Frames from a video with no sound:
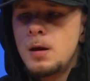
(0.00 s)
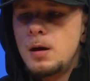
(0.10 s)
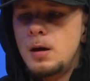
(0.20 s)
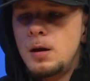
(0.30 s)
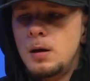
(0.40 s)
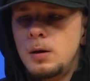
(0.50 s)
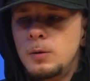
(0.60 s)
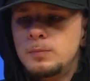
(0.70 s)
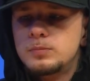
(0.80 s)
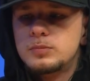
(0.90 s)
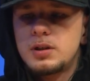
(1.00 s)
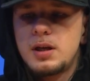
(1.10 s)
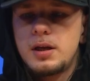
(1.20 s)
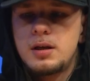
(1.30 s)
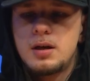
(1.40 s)

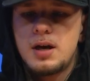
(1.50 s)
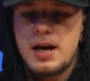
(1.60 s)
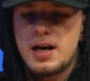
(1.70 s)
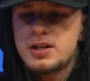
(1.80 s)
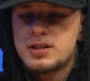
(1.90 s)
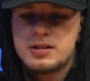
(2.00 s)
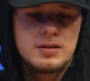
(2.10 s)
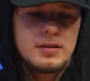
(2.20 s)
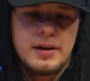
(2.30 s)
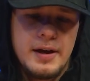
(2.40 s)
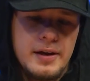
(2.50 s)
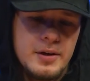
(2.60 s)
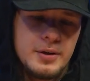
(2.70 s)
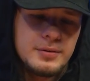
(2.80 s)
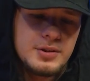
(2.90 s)
You know,
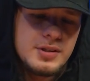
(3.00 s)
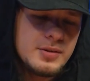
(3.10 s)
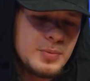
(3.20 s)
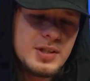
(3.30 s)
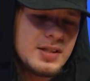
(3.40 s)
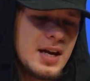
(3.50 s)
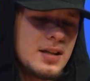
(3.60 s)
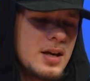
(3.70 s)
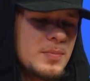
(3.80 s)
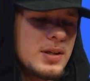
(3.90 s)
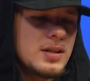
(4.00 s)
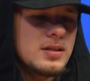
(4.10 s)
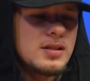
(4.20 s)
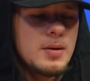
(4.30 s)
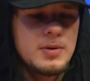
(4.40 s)
we just got a lot of big things
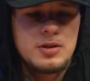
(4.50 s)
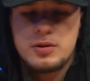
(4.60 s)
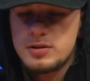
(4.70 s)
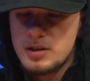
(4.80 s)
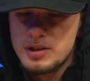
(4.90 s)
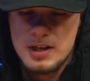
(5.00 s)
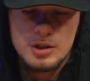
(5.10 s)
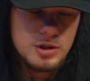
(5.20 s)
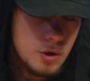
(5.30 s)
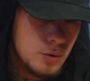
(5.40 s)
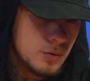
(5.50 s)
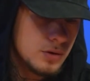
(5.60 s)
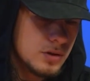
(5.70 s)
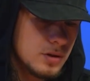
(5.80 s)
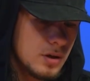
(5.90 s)
coming, such as
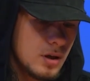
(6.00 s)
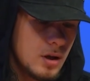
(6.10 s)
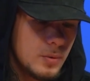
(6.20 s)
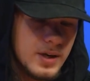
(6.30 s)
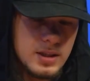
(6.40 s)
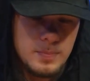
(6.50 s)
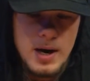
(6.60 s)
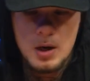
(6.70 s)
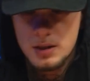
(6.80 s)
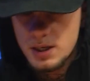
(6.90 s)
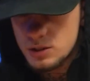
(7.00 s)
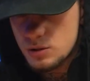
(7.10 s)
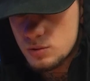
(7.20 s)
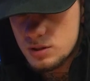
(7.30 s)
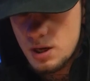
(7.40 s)
shows. We got the Powerline
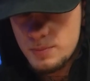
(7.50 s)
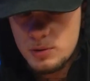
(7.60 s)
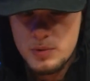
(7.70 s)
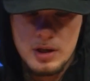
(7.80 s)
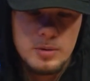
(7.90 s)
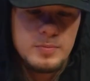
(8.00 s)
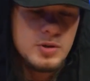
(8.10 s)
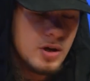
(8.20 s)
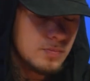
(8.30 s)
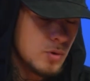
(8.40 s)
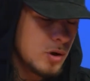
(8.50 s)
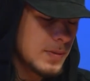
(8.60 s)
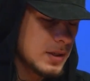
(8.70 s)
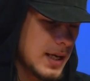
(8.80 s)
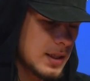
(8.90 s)
shows coming. We're gonna talk more
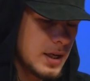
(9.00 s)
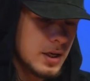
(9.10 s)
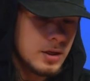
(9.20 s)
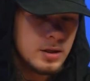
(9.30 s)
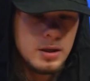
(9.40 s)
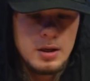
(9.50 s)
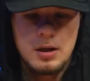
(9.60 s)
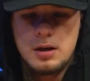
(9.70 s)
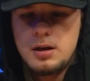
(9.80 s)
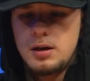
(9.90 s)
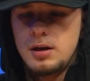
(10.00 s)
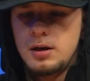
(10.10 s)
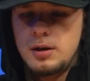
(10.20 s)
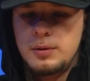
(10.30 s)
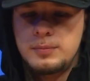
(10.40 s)
about that later.
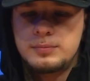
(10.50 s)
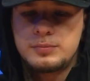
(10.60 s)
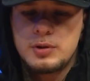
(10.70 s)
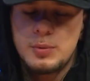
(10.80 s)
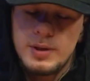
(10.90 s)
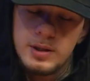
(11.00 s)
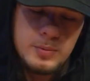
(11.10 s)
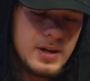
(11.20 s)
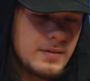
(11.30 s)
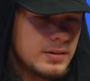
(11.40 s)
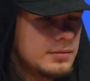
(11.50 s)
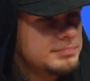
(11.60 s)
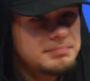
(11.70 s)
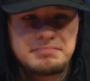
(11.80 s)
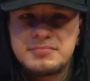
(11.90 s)
We have a
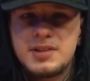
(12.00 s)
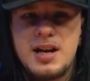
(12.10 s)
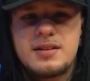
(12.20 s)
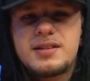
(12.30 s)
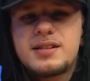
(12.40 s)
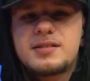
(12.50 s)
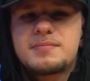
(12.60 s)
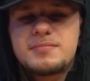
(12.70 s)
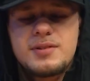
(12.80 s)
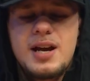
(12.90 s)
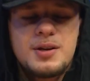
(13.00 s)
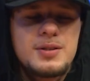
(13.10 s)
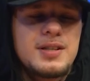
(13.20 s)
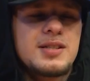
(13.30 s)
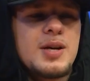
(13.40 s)
lot of good
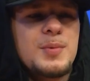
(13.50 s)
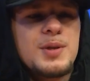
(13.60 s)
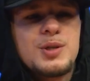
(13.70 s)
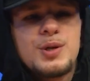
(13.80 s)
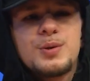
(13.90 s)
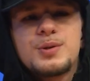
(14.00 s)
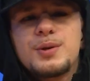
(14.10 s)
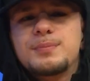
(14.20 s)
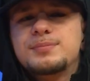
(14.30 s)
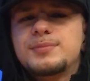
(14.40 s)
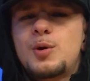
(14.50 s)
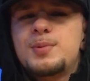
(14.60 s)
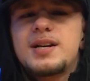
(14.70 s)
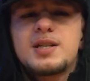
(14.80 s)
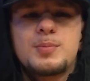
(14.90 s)
things coming this show. So I hope you
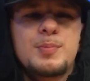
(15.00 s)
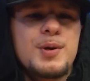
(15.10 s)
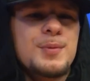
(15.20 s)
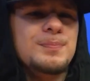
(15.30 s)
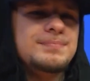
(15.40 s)
guys are prepared.